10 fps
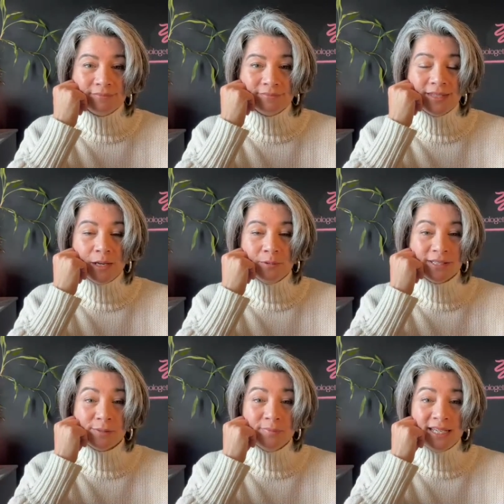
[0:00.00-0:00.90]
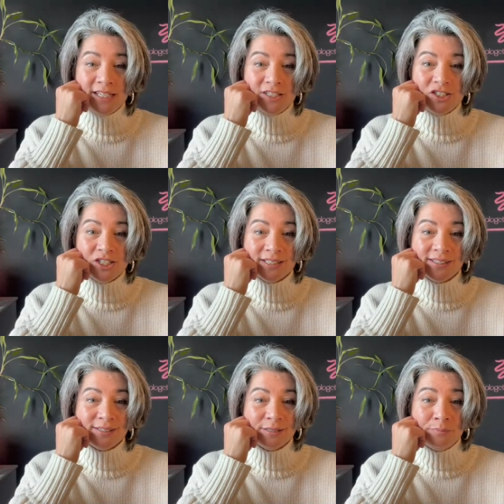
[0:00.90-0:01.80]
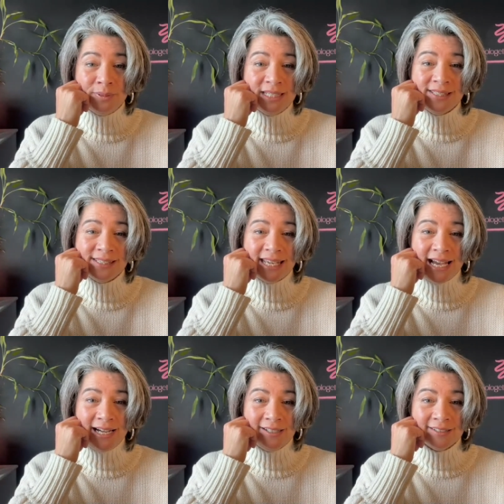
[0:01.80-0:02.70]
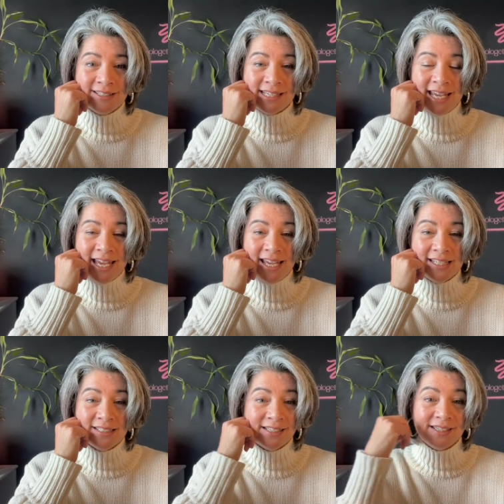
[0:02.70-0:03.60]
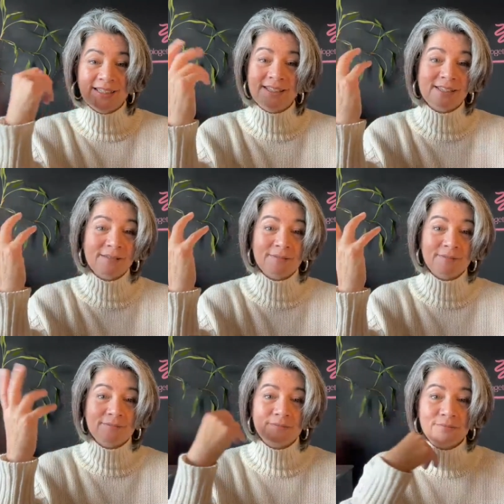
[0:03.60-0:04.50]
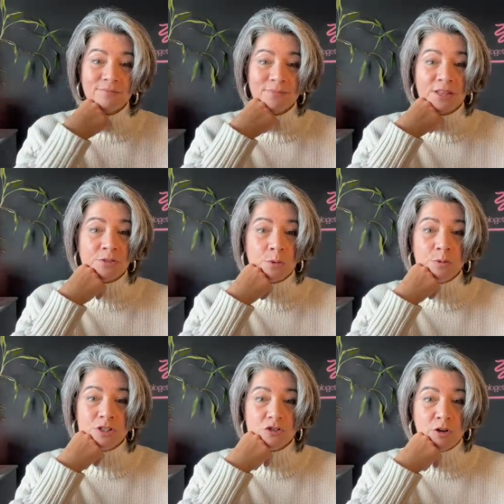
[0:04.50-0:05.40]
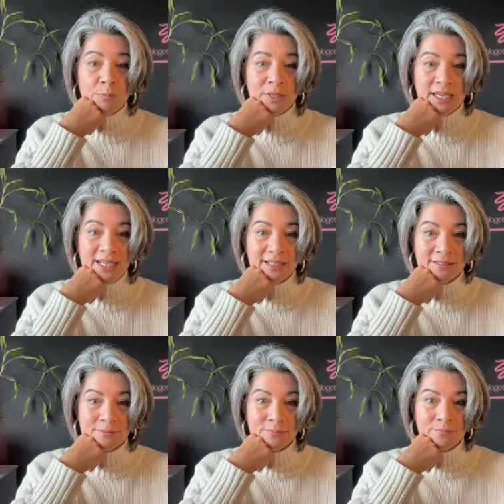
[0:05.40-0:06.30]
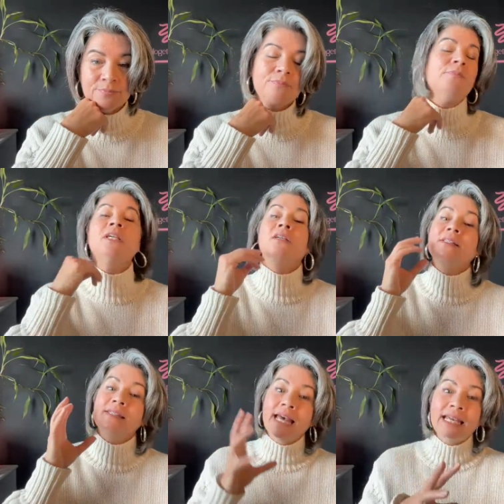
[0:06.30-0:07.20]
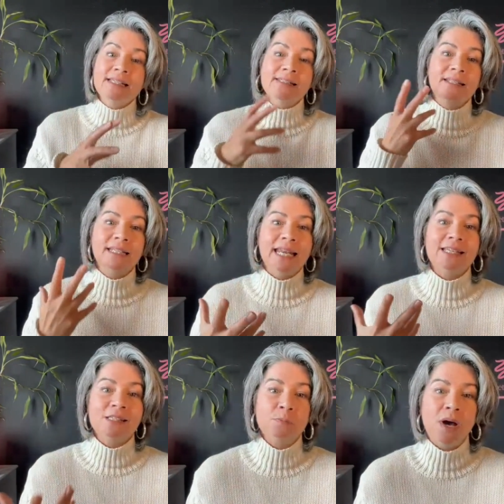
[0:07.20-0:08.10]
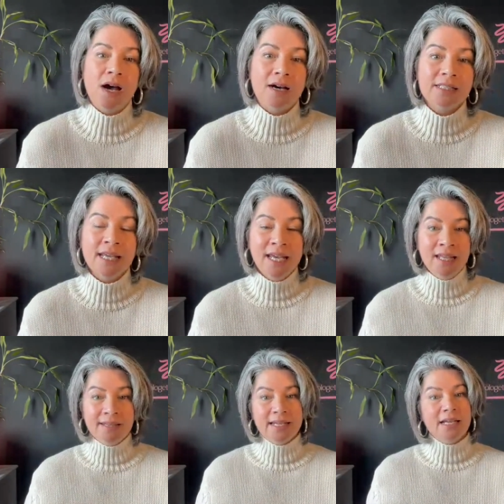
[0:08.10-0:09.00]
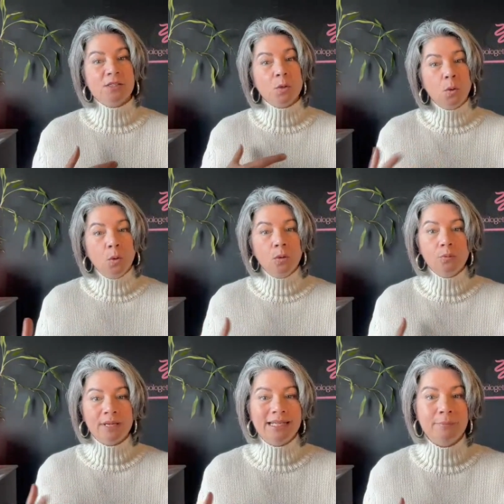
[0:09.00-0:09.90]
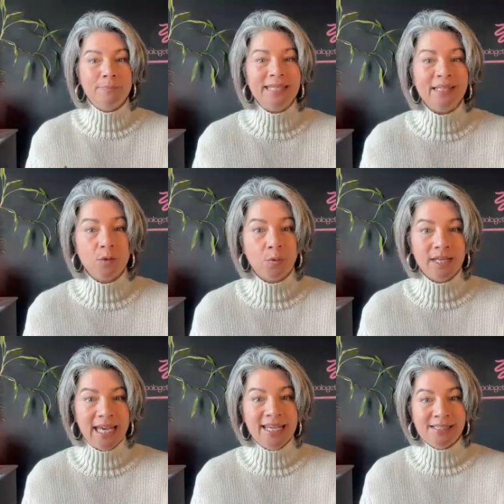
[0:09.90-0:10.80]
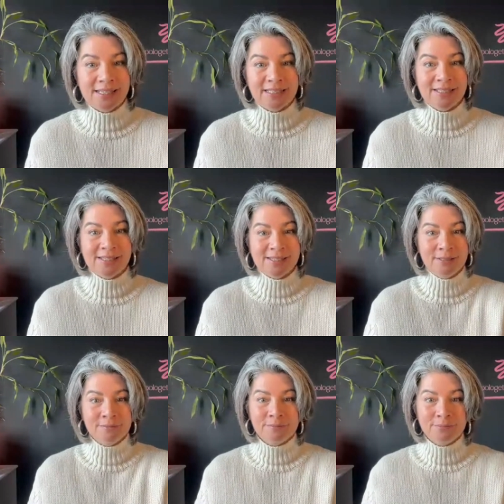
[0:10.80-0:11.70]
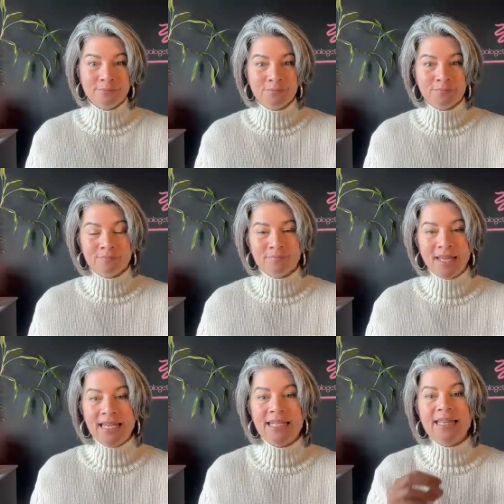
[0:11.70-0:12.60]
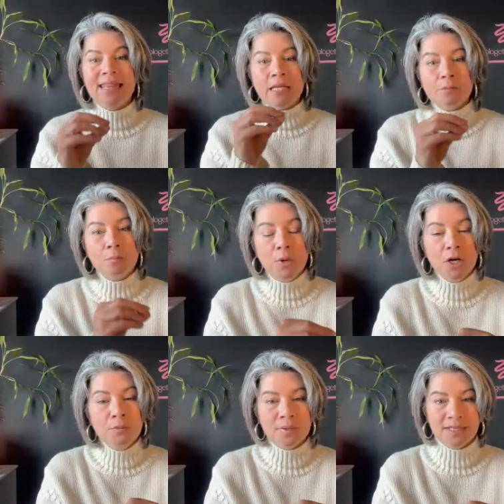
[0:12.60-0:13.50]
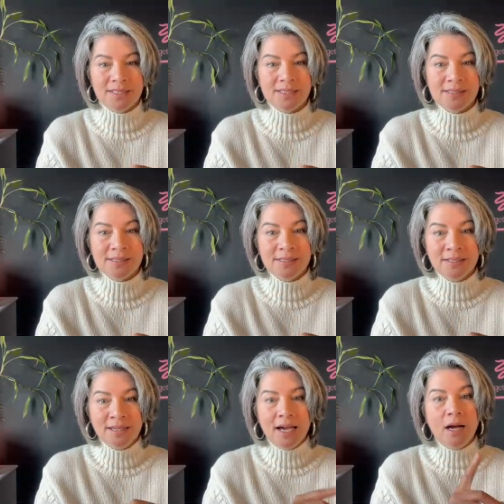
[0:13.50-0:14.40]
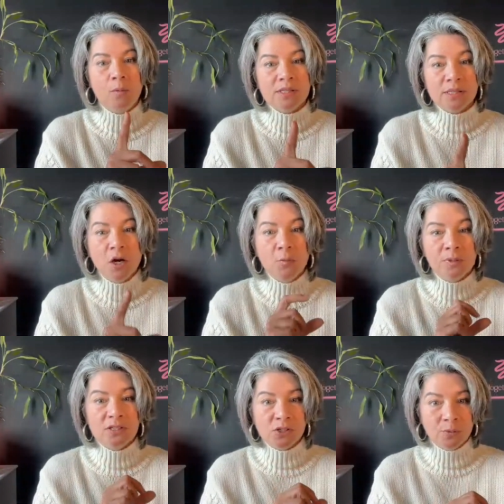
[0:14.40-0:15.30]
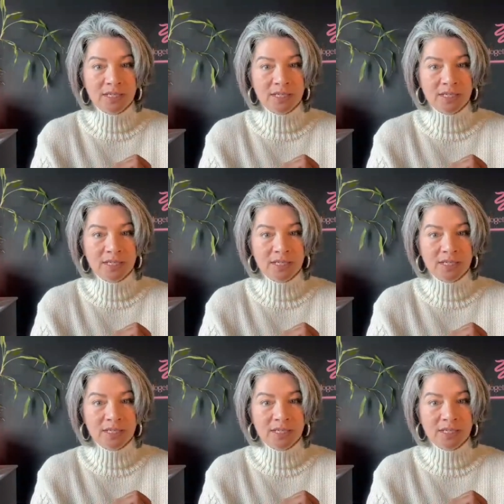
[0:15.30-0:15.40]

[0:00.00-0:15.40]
That was me just blissing out and the thought dropping in, because that is the next part that has already been created. And in that moment, I was open to